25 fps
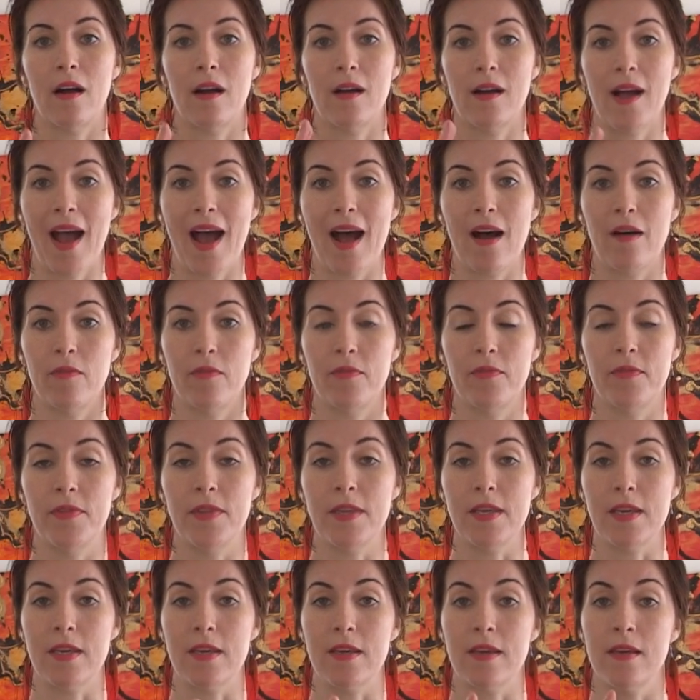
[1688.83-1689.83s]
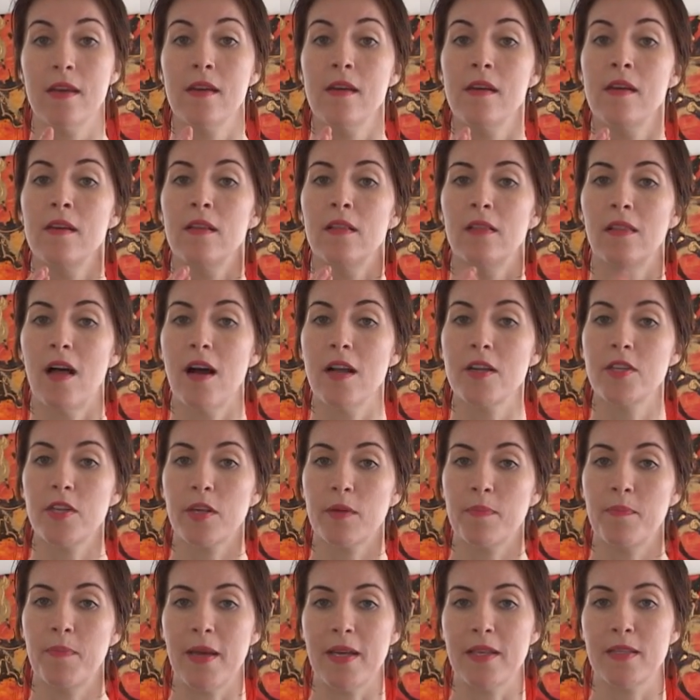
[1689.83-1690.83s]
have the
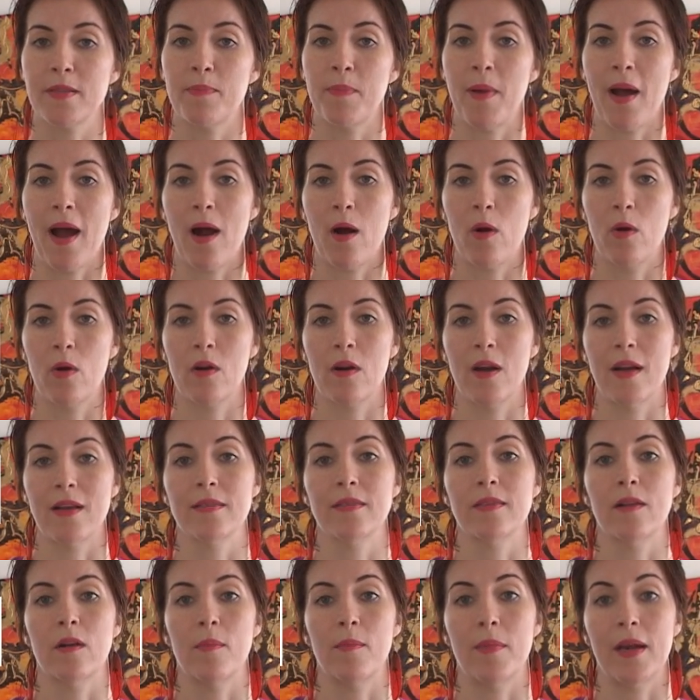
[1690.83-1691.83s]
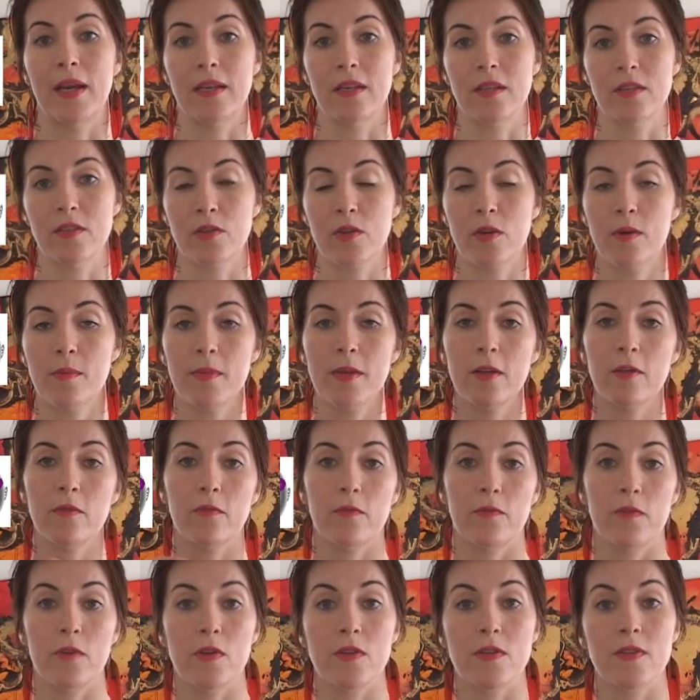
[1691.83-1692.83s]
logic-based power as their main
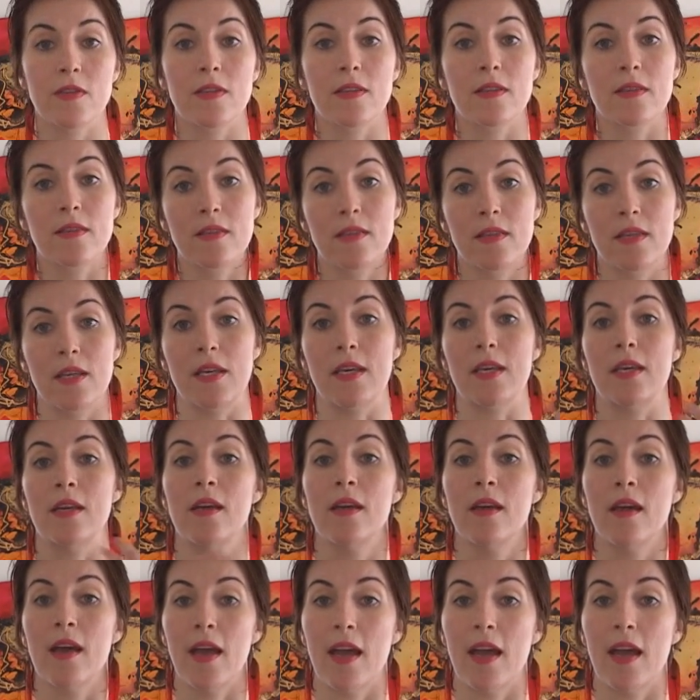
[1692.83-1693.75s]
discernment versus the